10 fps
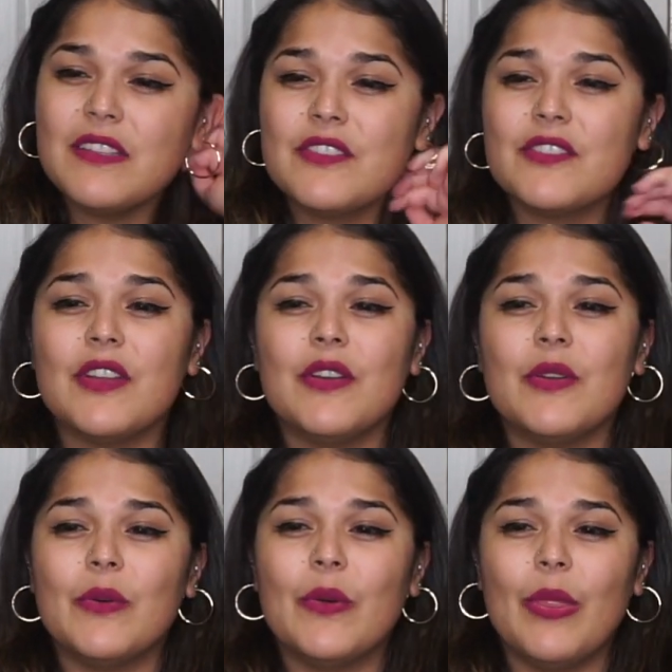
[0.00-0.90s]

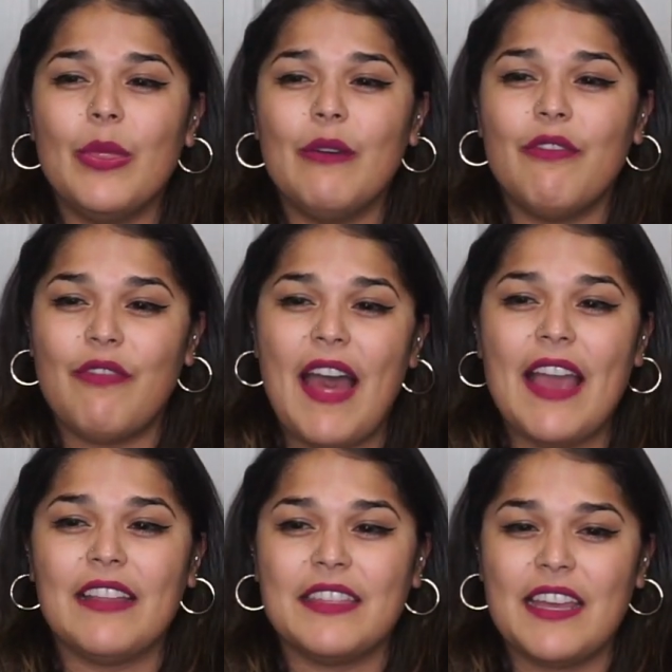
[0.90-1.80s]
So the
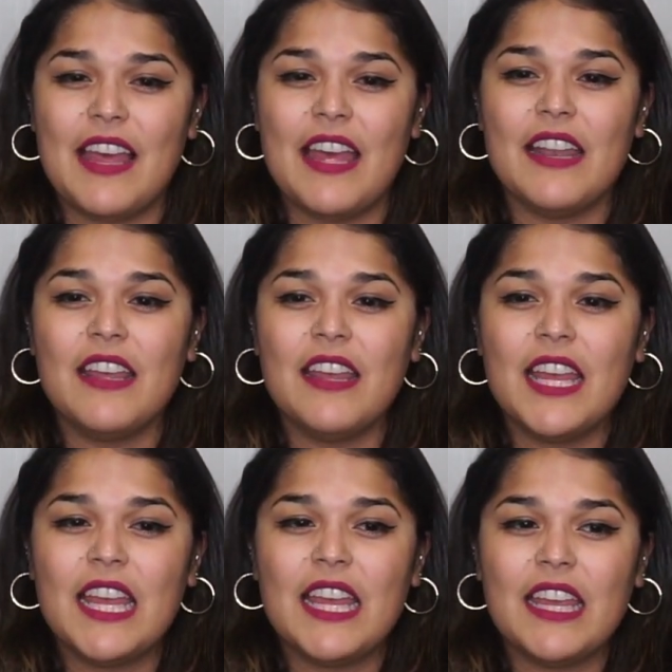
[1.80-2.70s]
fact that
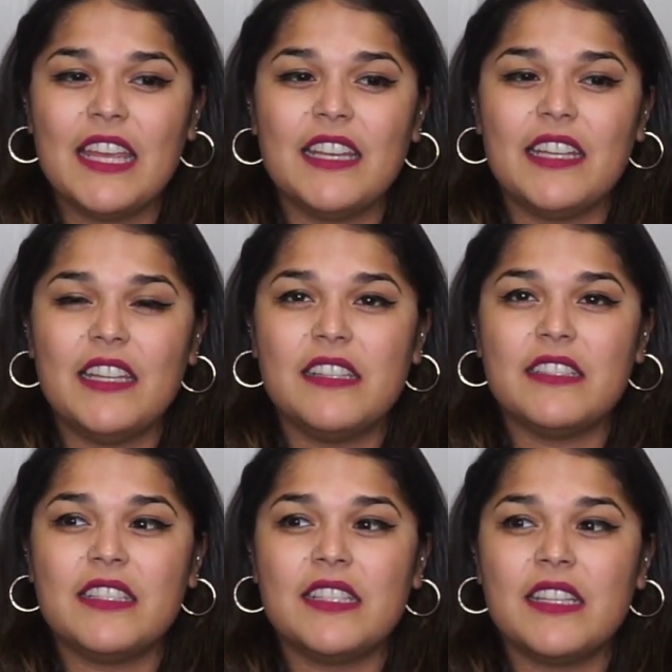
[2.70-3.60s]
it
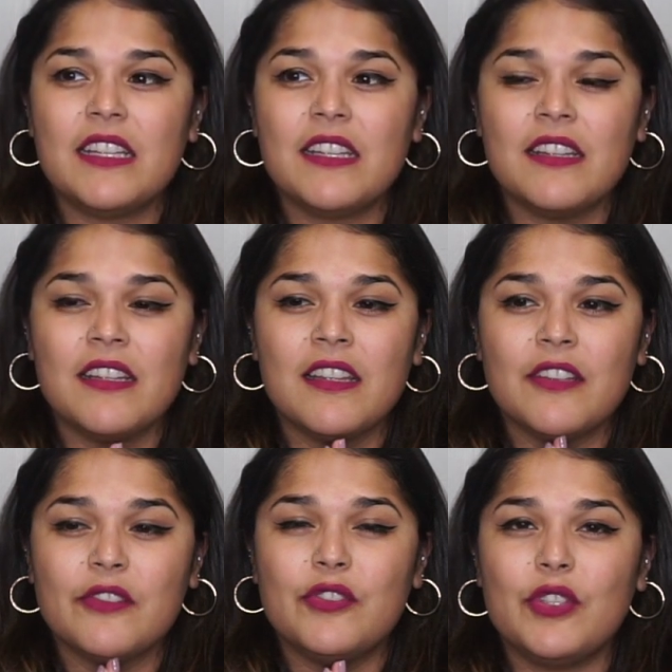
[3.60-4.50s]
is
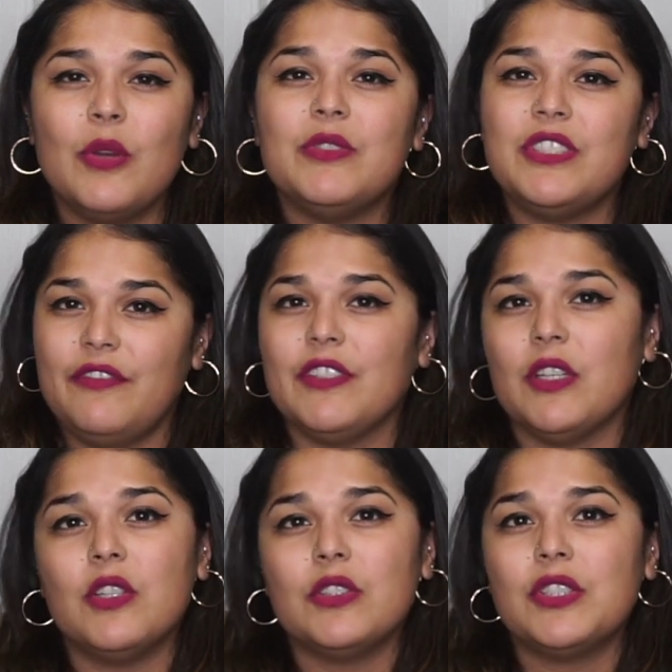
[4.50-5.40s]
so
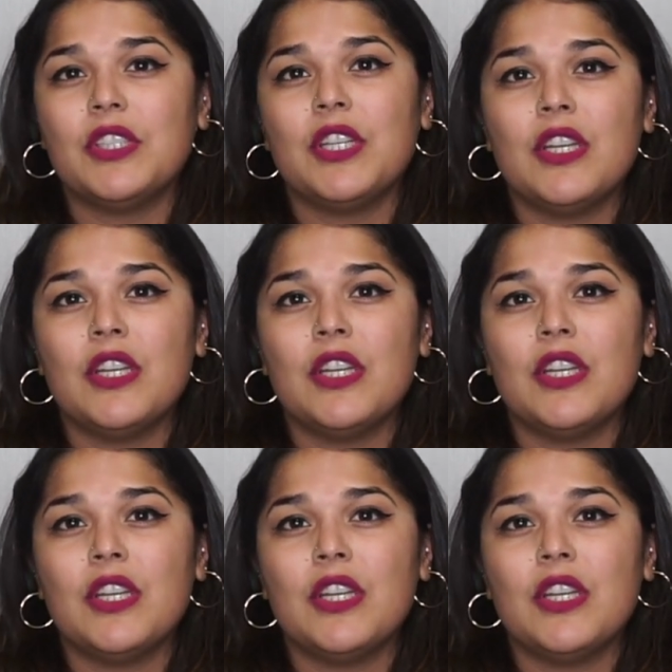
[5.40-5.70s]
difficult